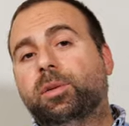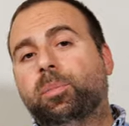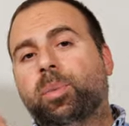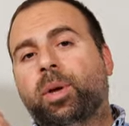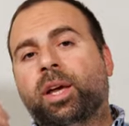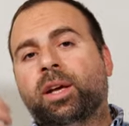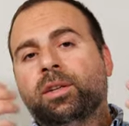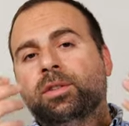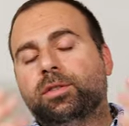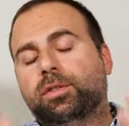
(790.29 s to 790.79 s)

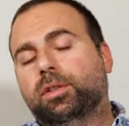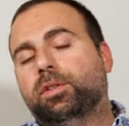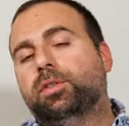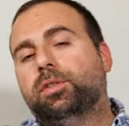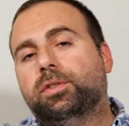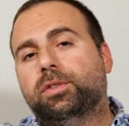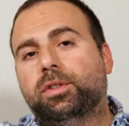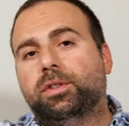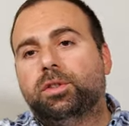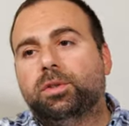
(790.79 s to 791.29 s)
depends on
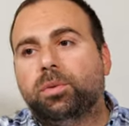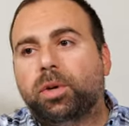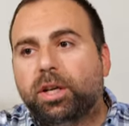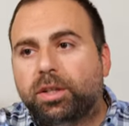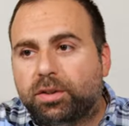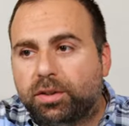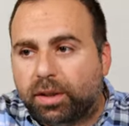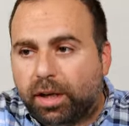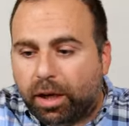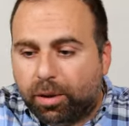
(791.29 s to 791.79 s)
your
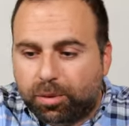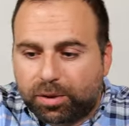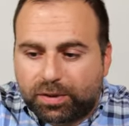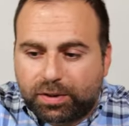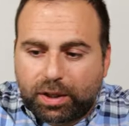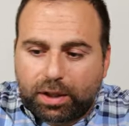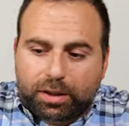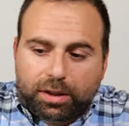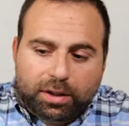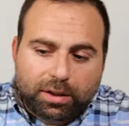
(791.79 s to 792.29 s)
situation. I would
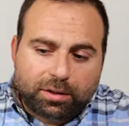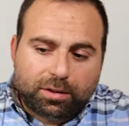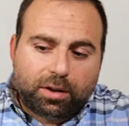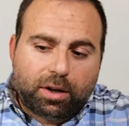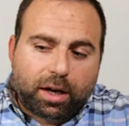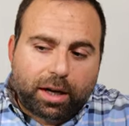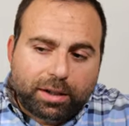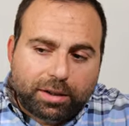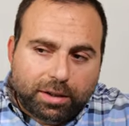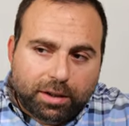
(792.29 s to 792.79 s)
say these
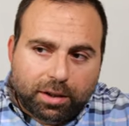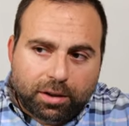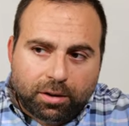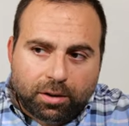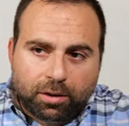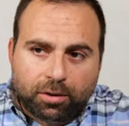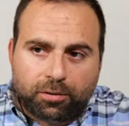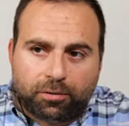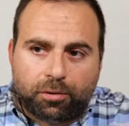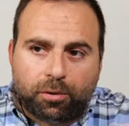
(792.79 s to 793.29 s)
are
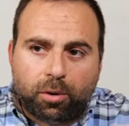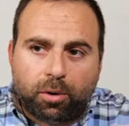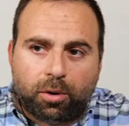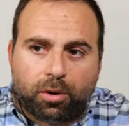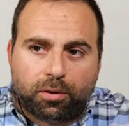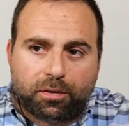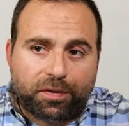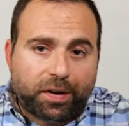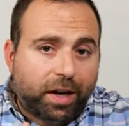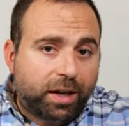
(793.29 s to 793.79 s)
ideal
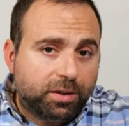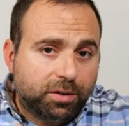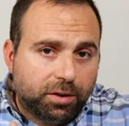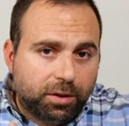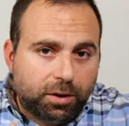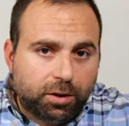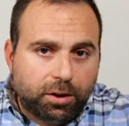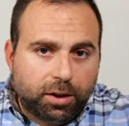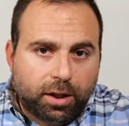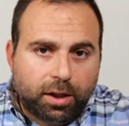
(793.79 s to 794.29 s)
for fast
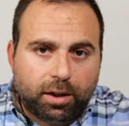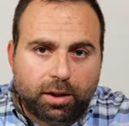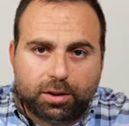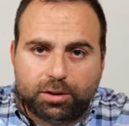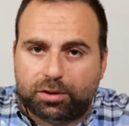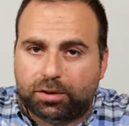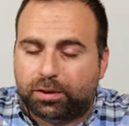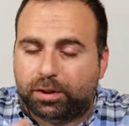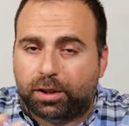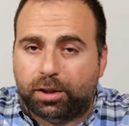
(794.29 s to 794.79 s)
internet.
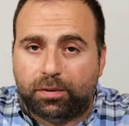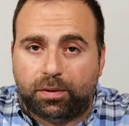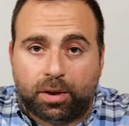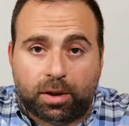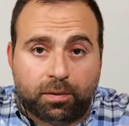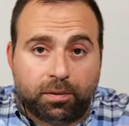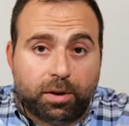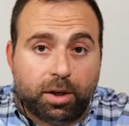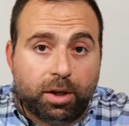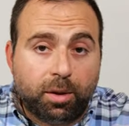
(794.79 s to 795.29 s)
Let's just say if you
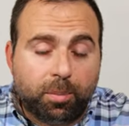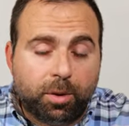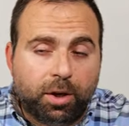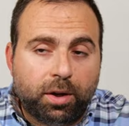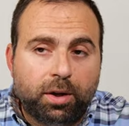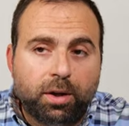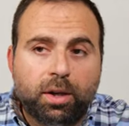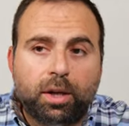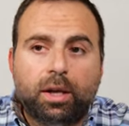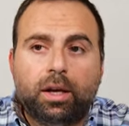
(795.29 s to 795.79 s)
have
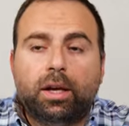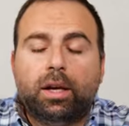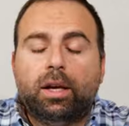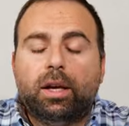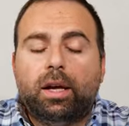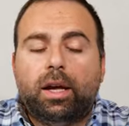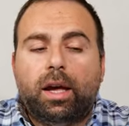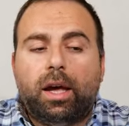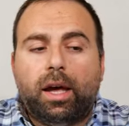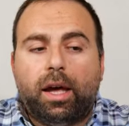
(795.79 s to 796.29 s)
gigabit
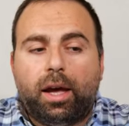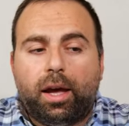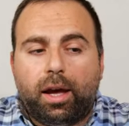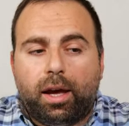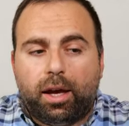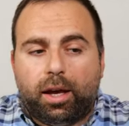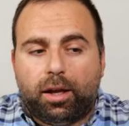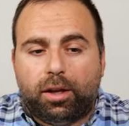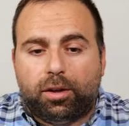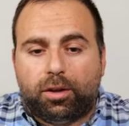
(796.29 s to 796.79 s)

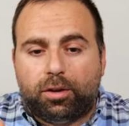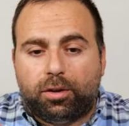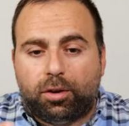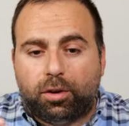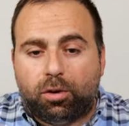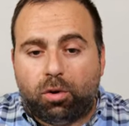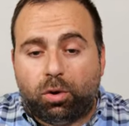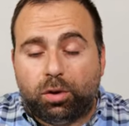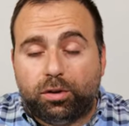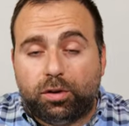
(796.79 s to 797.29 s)
and
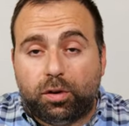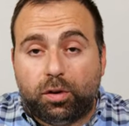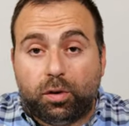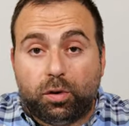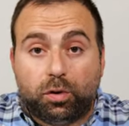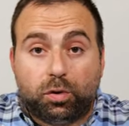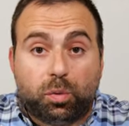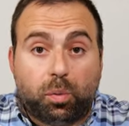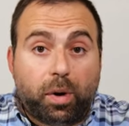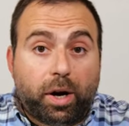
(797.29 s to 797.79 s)
you're going to
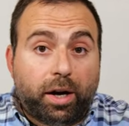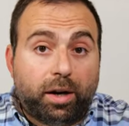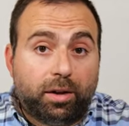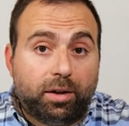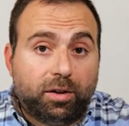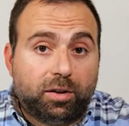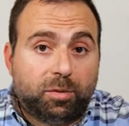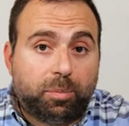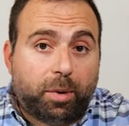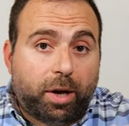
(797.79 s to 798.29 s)
use
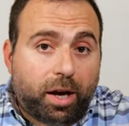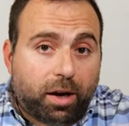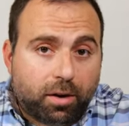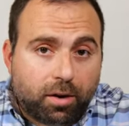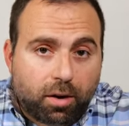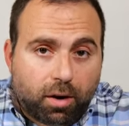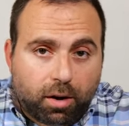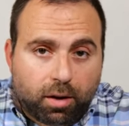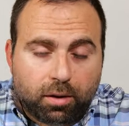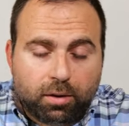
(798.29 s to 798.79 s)
wireless
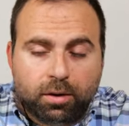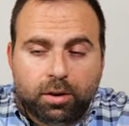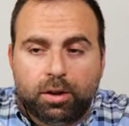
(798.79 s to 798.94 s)
backhaul.